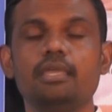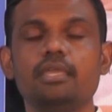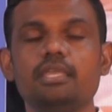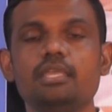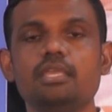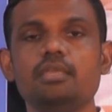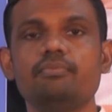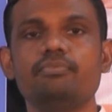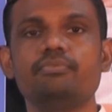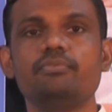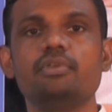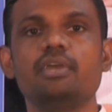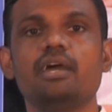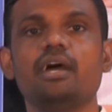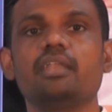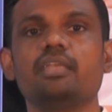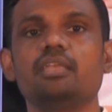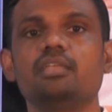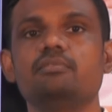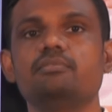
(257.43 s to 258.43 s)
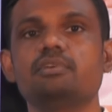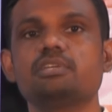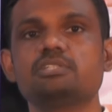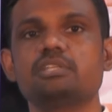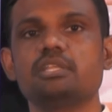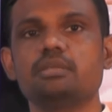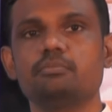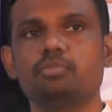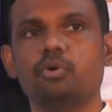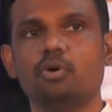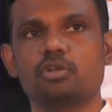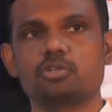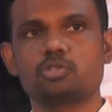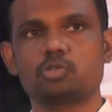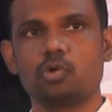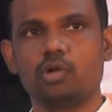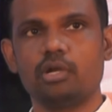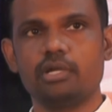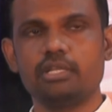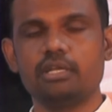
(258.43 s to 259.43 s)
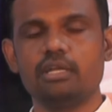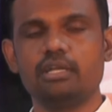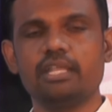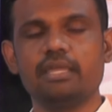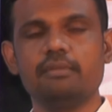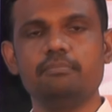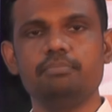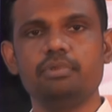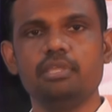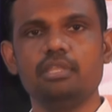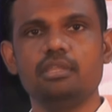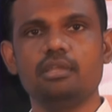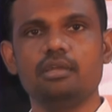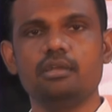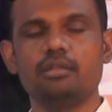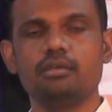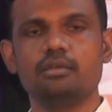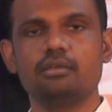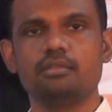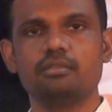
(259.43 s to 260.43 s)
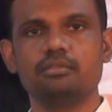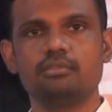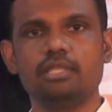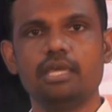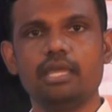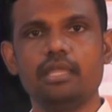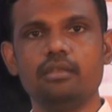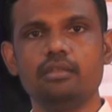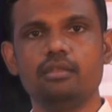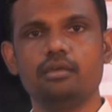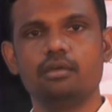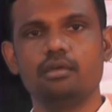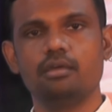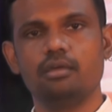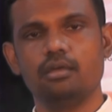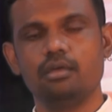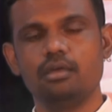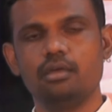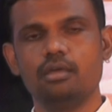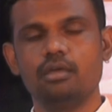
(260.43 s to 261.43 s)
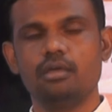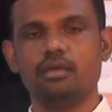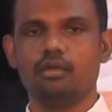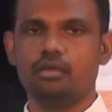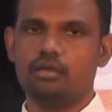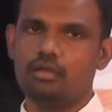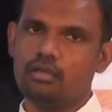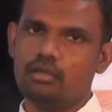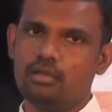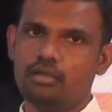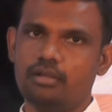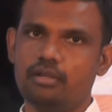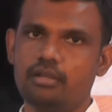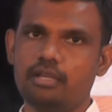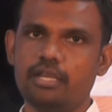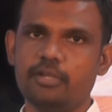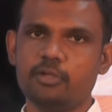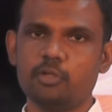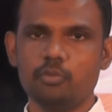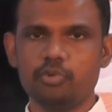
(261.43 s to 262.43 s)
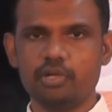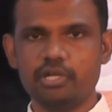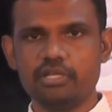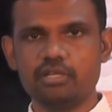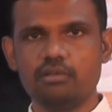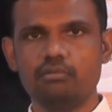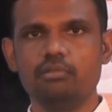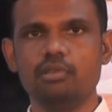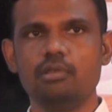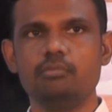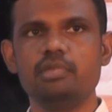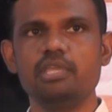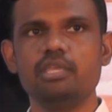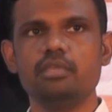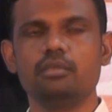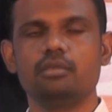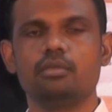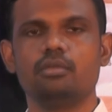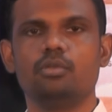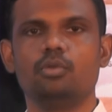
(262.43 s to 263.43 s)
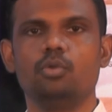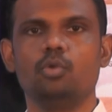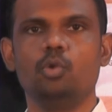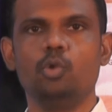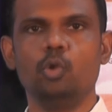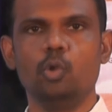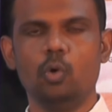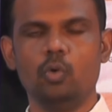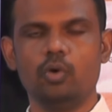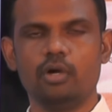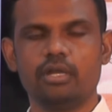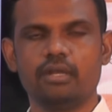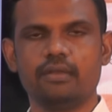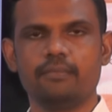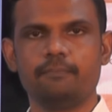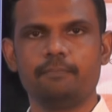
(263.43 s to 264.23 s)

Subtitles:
If we are investing for shorter time period, then rate of return will be lower.